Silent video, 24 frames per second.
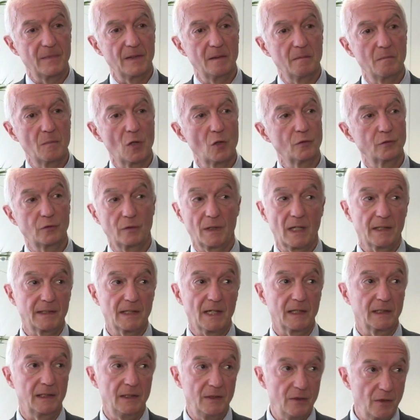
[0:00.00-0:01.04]
mount an
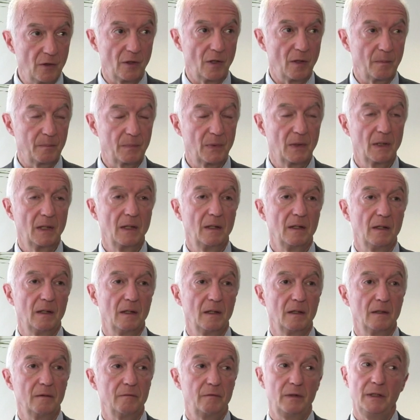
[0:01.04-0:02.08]
attack in Europe.
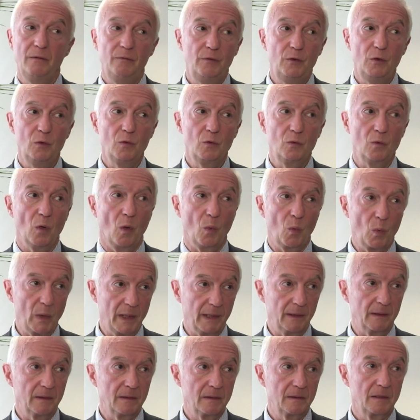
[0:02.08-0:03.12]
Very few
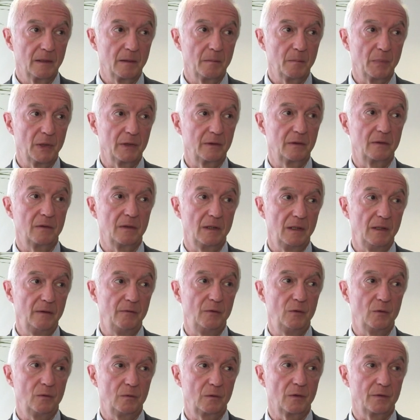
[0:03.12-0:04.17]
will, but
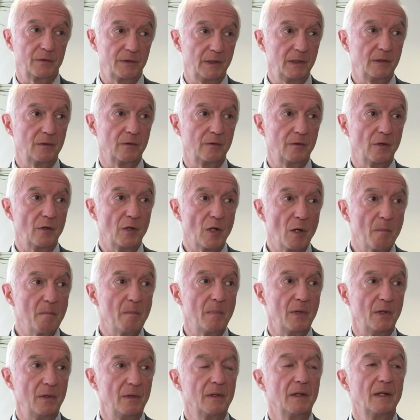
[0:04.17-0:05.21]
if you consider the
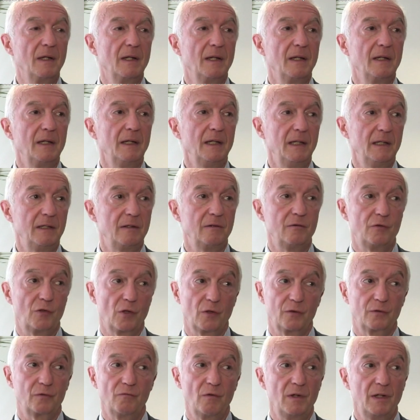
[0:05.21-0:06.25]
number, it
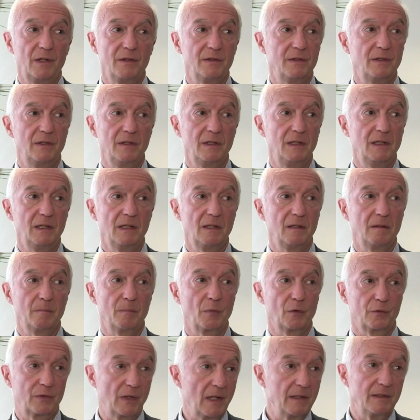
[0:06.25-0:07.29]
just raises the
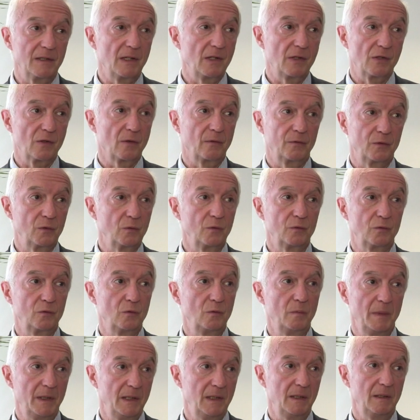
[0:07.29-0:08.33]
percentage of those
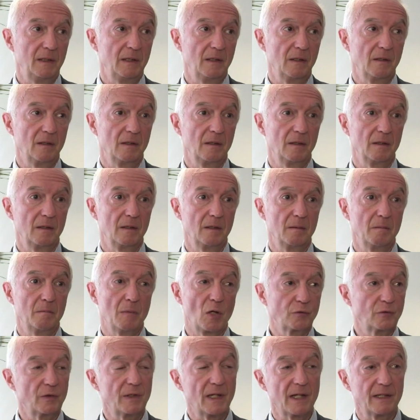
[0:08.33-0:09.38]
who may
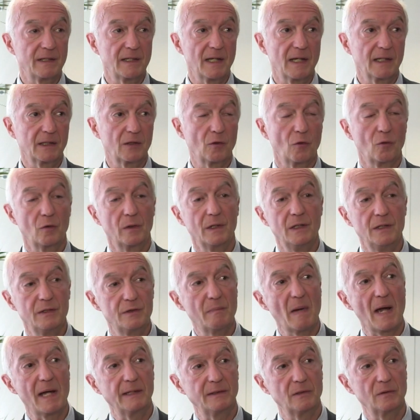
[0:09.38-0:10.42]
mount an attack or
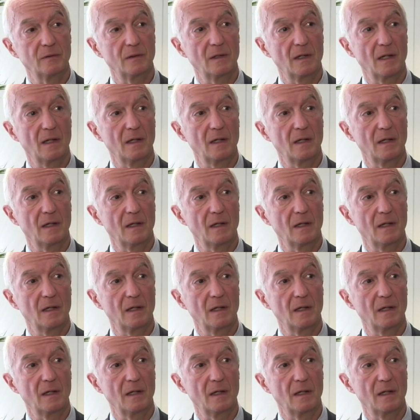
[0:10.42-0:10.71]
inspire